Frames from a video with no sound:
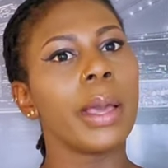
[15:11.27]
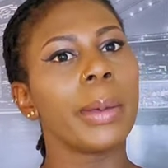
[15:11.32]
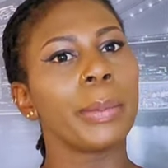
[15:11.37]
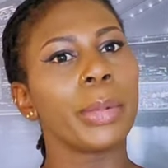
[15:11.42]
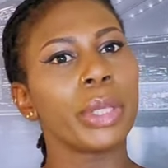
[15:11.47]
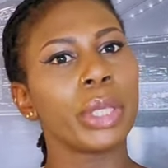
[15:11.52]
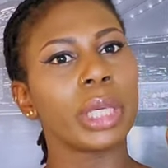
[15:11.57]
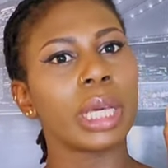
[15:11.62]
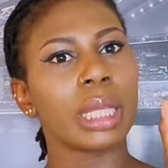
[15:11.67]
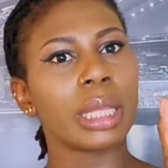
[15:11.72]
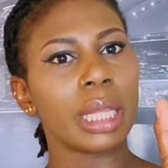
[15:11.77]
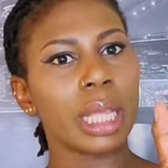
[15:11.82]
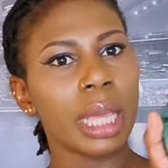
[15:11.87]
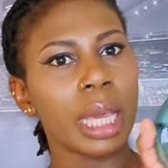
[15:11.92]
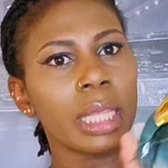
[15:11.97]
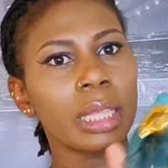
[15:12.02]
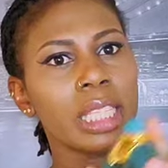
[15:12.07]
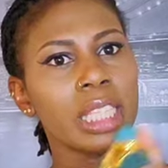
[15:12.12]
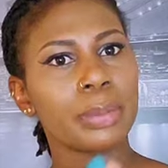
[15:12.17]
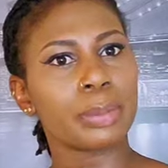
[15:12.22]
But you can
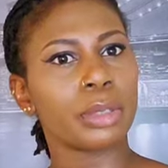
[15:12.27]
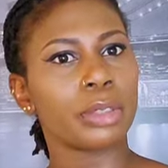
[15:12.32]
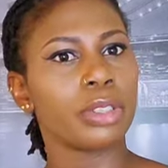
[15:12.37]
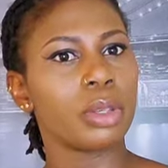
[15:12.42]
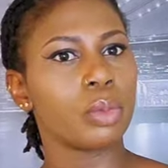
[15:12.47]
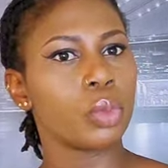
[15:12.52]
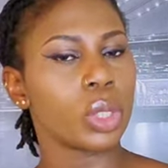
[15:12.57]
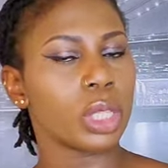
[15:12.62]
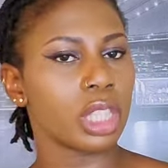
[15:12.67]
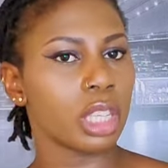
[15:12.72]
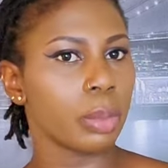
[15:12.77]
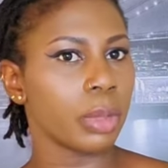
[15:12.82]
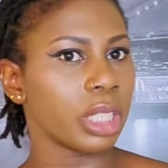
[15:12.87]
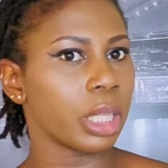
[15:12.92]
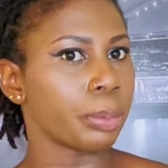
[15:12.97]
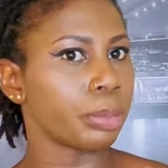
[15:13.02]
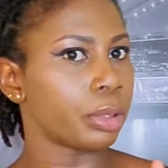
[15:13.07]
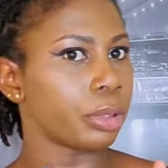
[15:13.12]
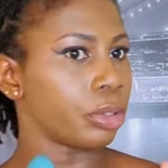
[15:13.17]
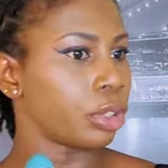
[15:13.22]
layer this perfume with some other
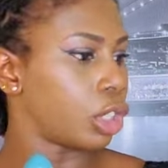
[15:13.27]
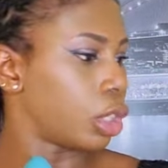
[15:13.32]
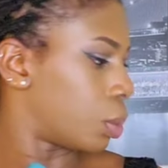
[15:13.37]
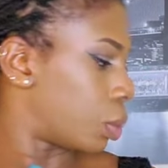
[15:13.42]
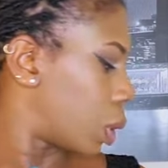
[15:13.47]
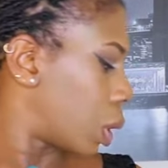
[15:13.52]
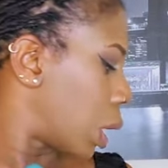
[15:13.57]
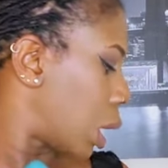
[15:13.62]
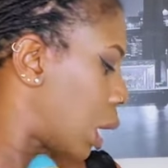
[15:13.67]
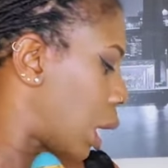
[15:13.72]
perfume.